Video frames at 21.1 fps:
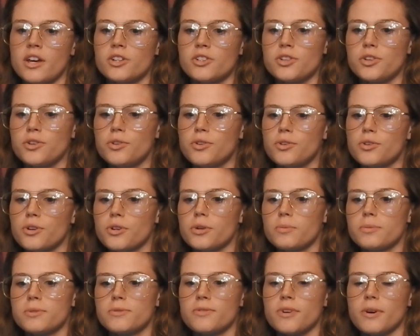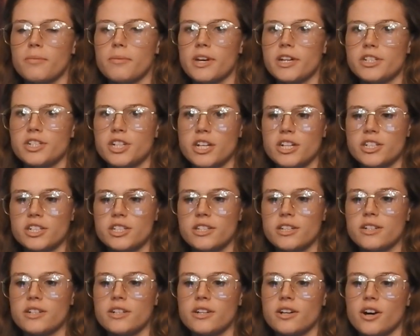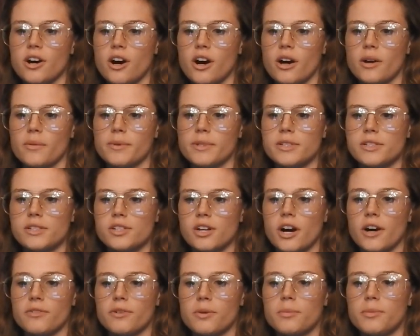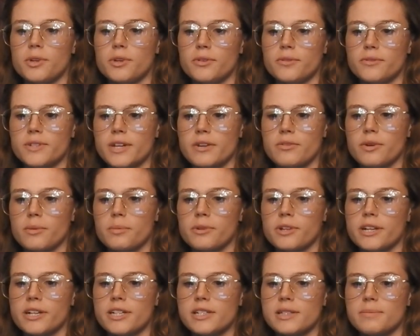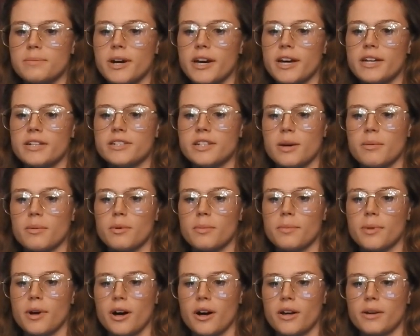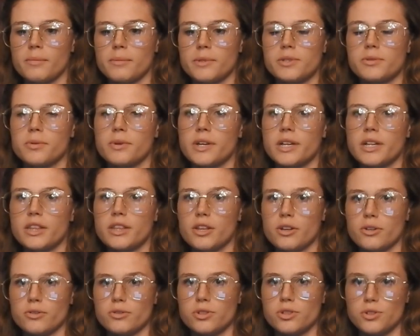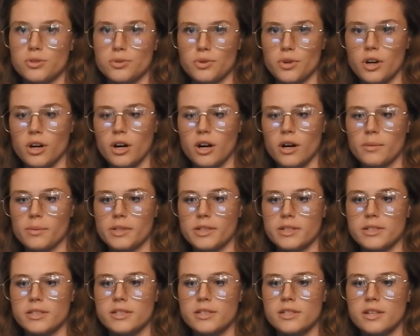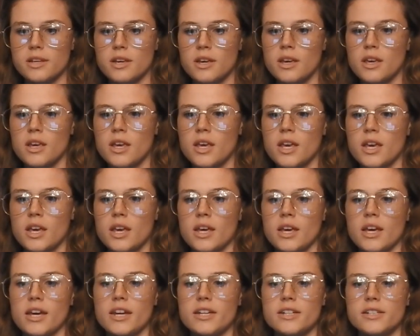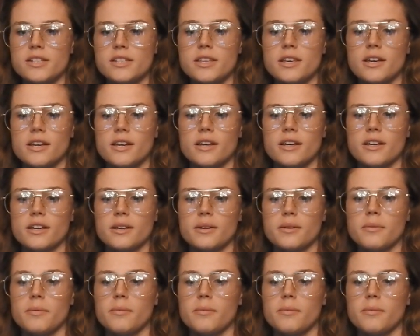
two groups from adjacent carbons are removed and replaced by a double bond between those two carbons. It is the